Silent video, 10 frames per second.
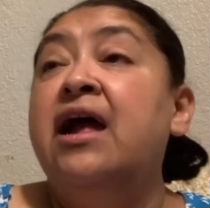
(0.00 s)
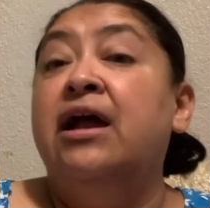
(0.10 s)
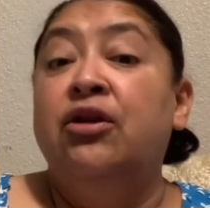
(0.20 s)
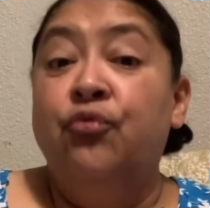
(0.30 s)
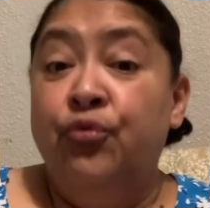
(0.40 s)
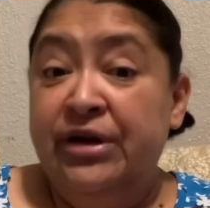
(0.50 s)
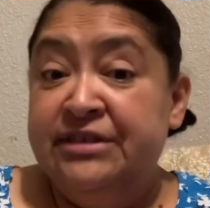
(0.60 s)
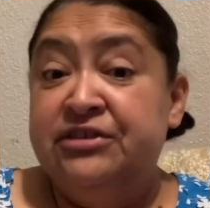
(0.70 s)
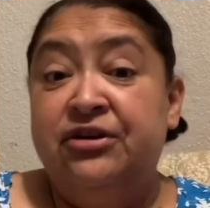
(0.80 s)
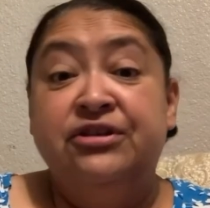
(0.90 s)

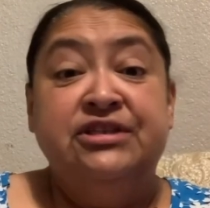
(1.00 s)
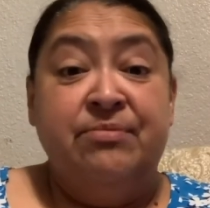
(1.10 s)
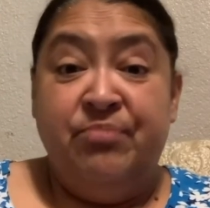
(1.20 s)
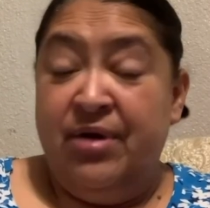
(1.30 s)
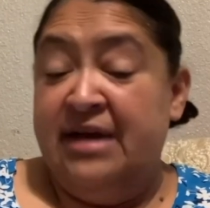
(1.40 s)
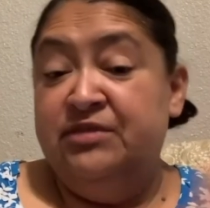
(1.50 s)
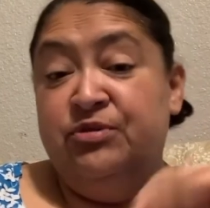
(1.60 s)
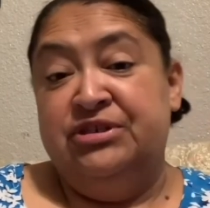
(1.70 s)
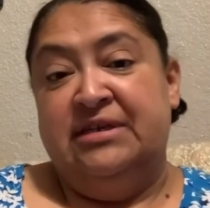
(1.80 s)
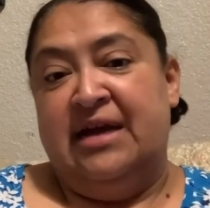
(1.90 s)
research and price
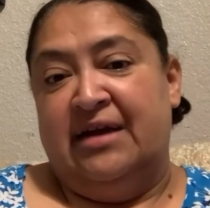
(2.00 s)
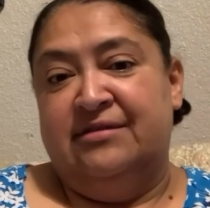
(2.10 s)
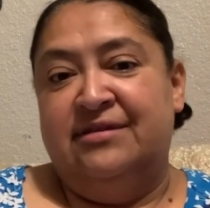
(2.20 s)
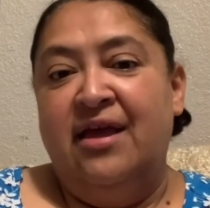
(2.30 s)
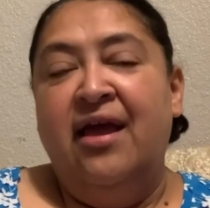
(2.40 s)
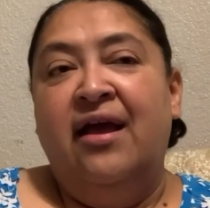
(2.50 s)
merchandise.